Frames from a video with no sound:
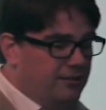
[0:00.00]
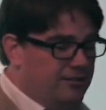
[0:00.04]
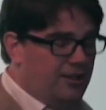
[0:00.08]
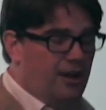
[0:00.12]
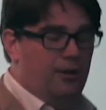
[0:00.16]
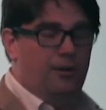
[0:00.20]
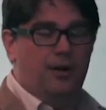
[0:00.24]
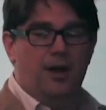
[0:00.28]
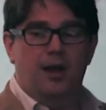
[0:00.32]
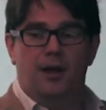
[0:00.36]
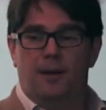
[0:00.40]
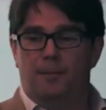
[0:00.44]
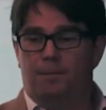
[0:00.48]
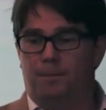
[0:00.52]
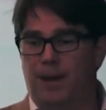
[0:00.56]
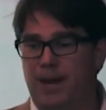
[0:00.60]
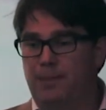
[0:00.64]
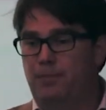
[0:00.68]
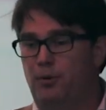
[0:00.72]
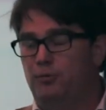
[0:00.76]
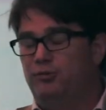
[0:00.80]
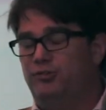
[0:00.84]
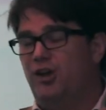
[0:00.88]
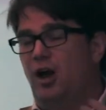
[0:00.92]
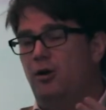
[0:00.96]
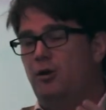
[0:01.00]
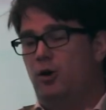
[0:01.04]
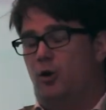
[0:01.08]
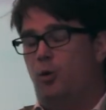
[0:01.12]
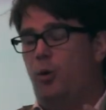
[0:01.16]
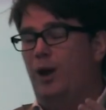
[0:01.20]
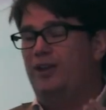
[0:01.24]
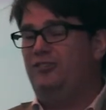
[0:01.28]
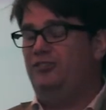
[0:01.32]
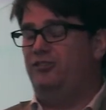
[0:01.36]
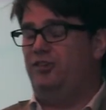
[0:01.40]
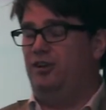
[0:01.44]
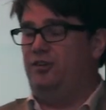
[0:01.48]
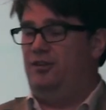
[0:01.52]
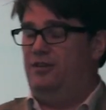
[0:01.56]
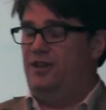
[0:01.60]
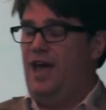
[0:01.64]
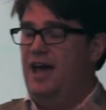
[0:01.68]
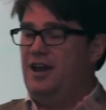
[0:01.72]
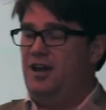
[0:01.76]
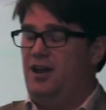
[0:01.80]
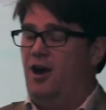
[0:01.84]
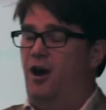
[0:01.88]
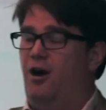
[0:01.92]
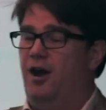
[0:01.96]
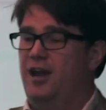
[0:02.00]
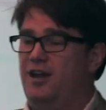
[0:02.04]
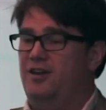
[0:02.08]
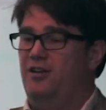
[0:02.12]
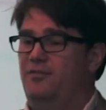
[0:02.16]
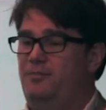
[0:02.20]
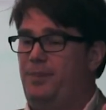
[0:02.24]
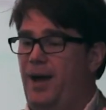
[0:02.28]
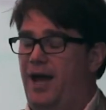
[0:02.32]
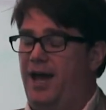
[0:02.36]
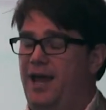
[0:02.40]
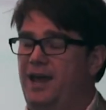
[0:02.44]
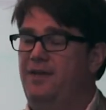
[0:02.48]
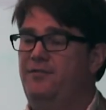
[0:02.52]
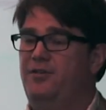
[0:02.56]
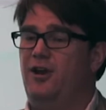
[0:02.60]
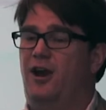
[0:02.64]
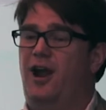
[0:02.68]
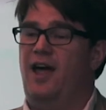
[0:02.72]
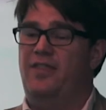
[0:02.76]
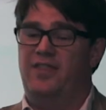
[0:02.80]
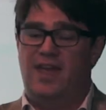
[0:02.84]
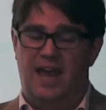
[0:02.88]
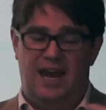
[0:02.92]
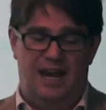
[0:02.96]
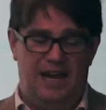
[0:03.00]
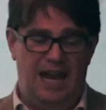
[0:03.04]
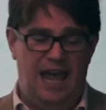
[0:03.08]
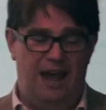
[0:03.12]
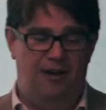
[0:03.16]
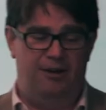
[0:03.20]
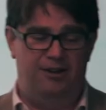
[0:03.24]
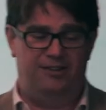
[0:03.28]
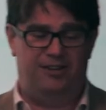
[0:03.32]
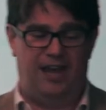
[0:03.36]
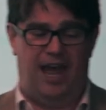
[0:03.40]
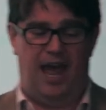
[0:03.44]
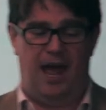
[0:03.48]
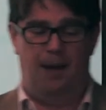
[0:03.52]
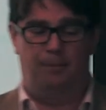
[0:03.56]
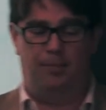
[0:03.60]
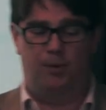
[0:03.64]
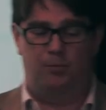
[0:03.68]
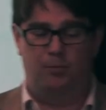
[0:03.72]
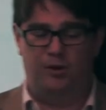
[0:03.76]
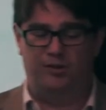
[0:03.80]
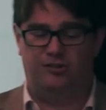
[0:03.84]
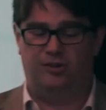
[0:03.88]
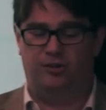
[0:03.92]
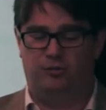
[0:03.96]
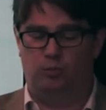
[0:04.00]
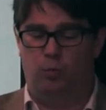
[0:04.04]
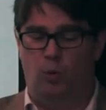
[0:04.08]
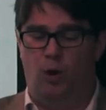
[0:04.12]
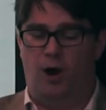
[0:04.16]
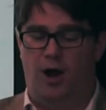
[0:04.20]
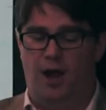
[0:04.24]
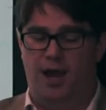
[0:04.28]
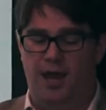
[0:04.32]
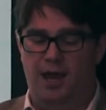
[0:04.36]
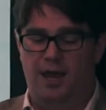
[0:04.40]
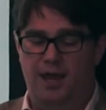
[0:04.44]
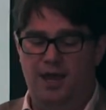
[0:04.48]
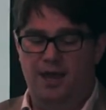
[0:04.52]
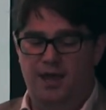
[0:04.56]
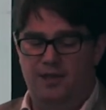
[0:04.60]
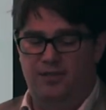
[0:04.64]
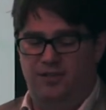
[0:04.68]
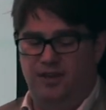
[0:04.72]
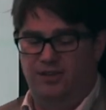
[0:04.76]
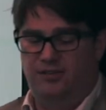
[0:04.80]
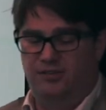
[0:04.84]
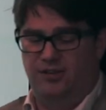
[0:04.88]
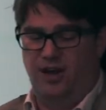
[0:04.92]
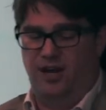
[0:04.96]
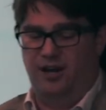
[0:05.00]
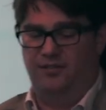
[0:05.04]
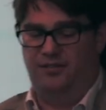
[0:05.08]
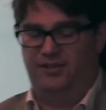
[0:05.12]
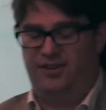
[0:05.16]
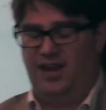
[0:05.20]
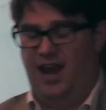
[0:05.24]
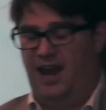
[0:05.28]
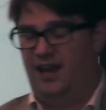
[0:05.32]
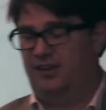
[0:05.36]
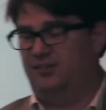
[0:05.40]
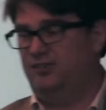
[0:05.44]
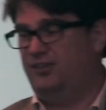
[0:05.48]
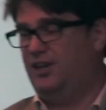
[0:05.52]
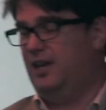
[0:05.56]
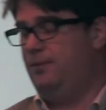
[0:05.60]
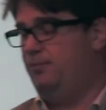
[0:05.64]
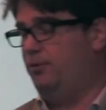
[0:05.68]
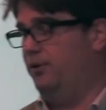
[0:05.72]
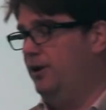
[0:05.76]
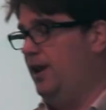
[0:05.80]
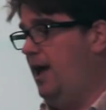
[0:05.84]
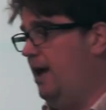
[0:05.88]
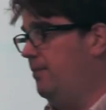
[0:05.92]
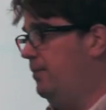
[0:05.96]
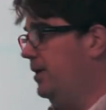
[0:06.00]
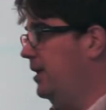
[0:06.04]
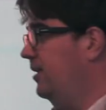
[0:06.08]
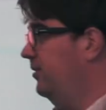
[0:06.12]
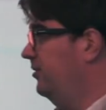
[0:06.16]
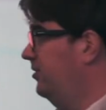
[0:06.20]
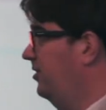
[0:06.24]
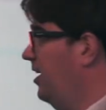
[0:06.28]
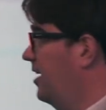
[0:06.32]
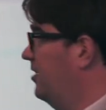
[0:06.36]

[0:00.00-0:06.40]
So people don't question that kind of behavior and they allow it to happen, which is why these kind of attacks keep on happening.